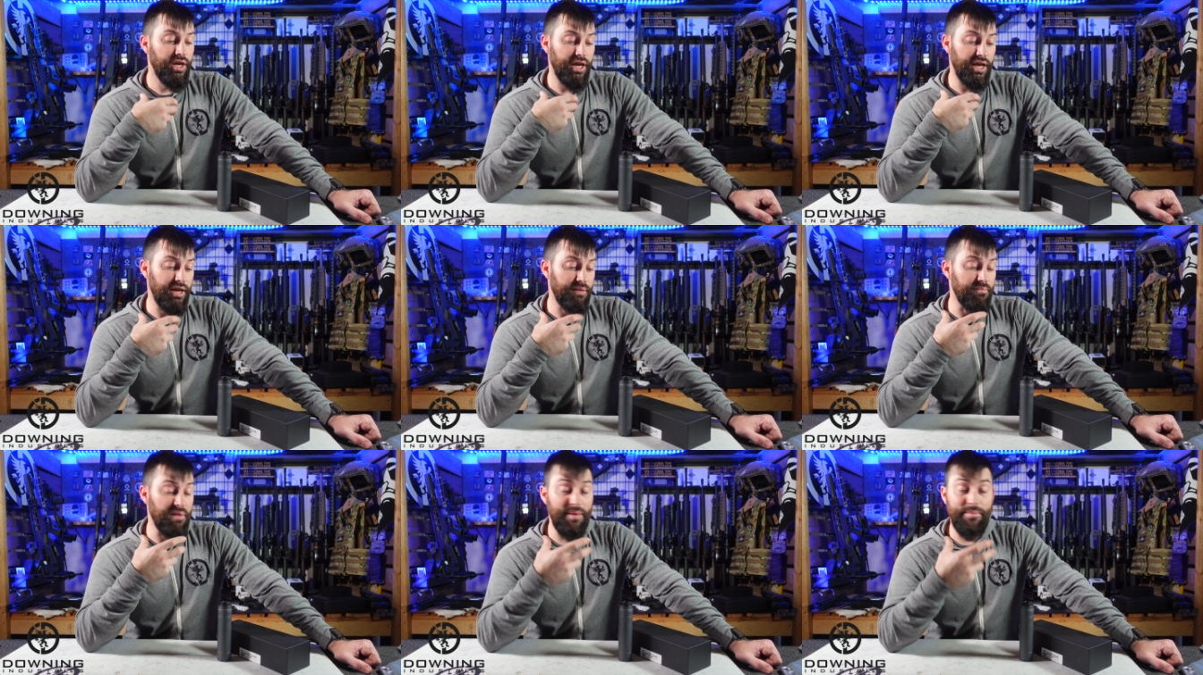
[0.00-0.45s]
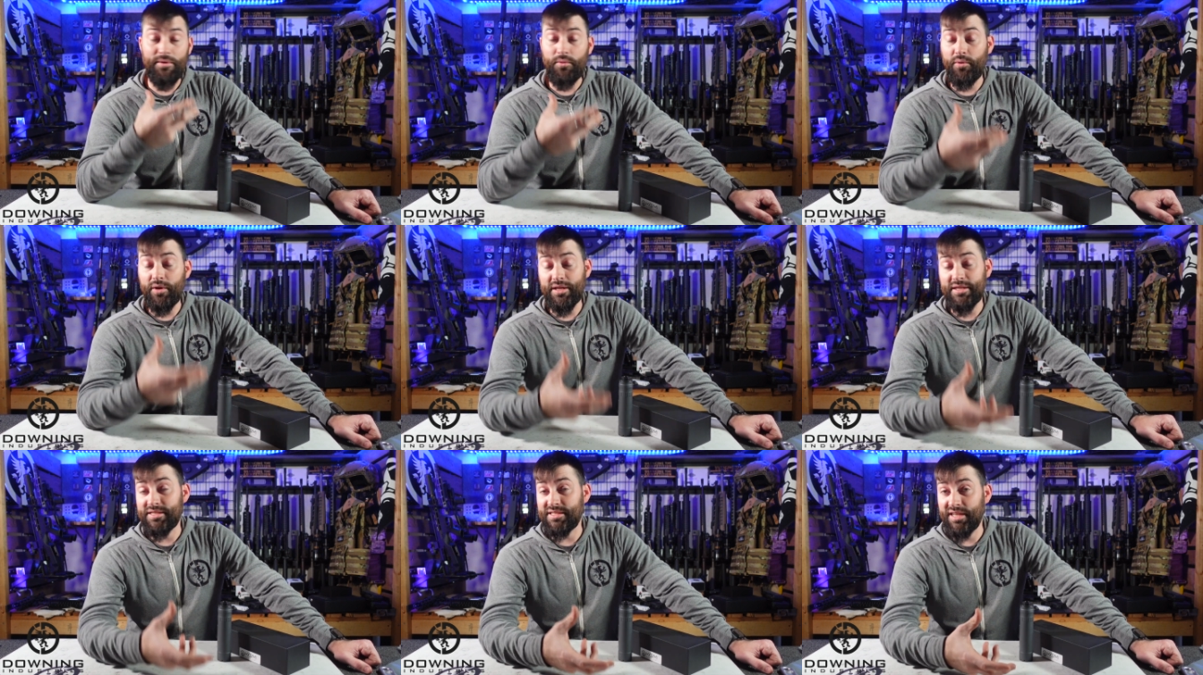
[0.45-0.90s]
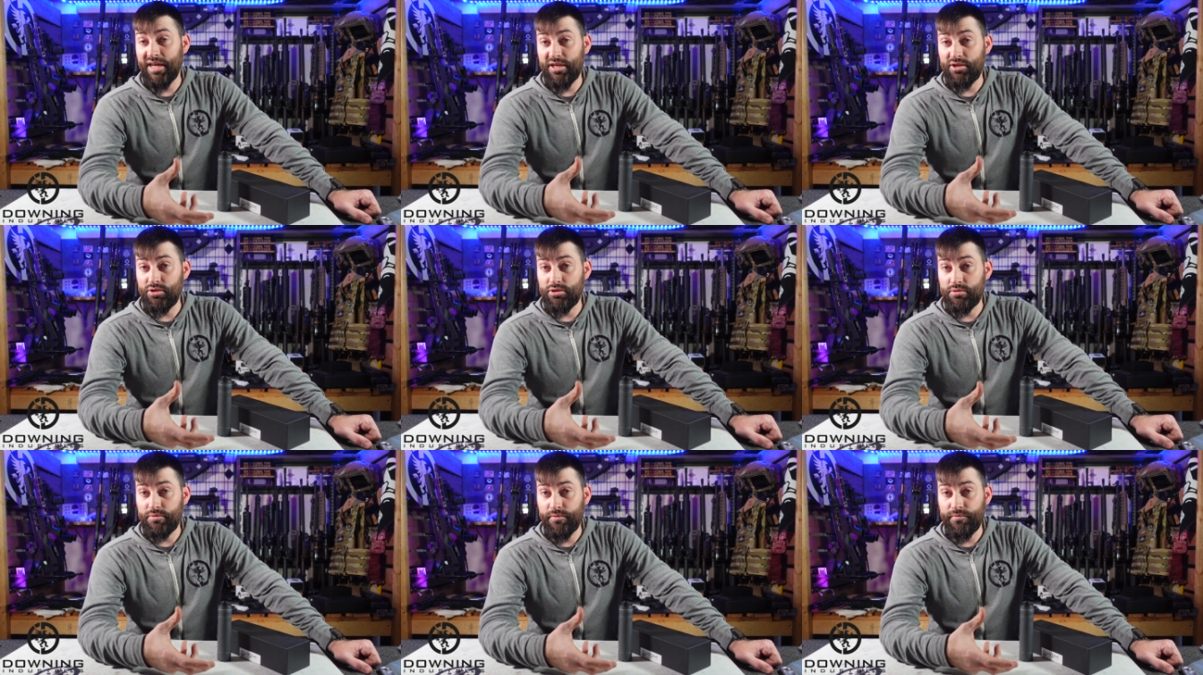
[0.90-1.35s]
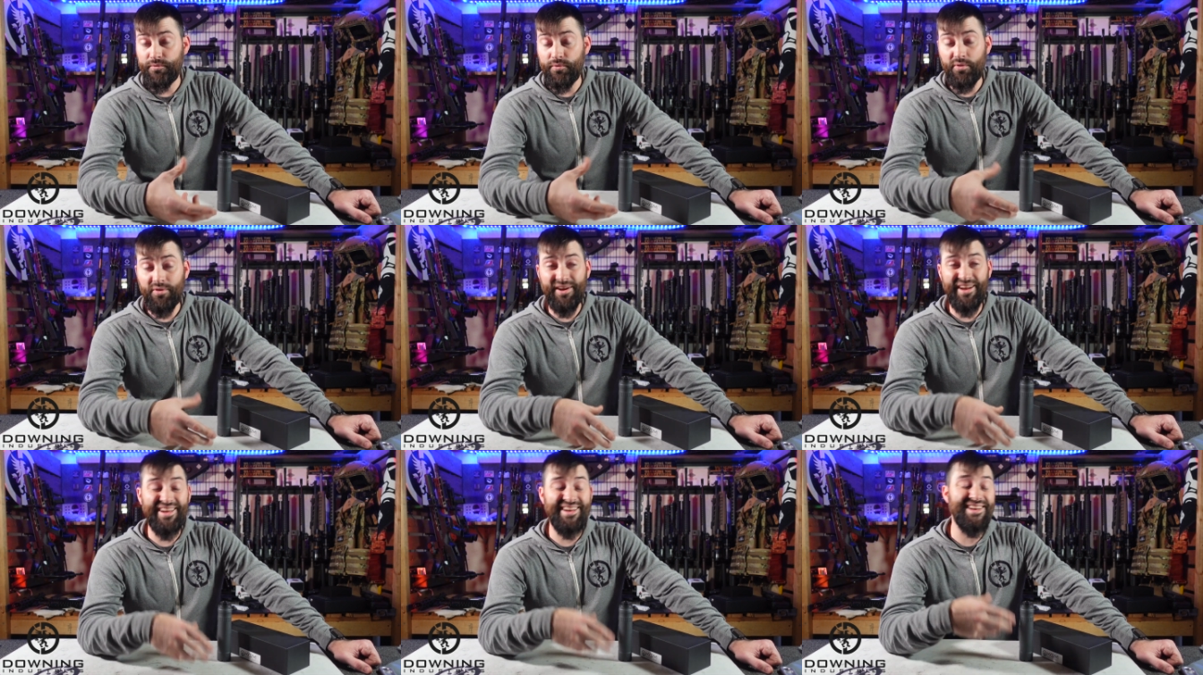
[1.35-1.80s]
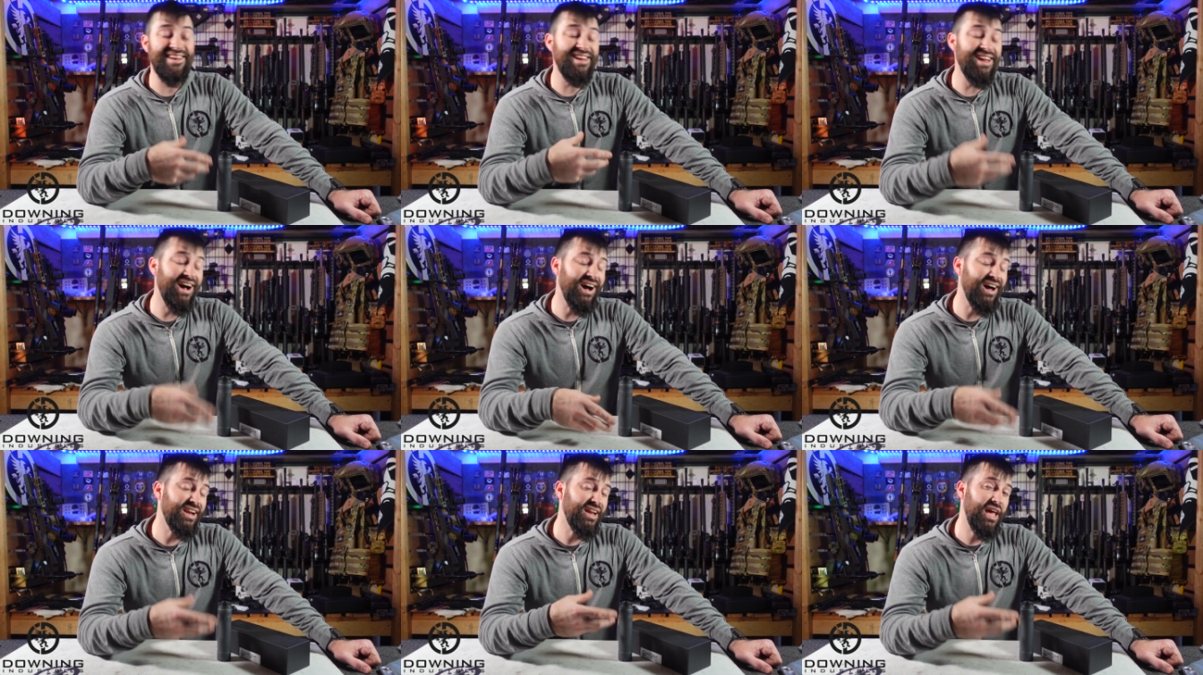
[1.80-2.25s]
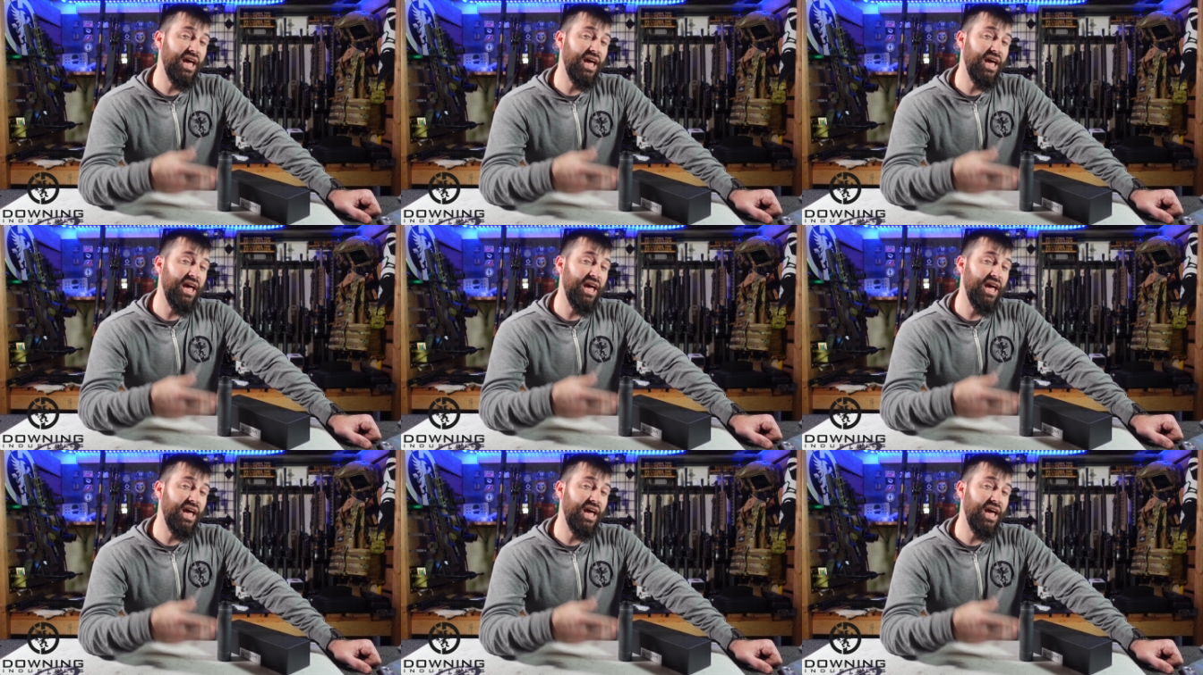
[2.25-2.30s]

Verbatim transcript: and maybe what it's not useful for and not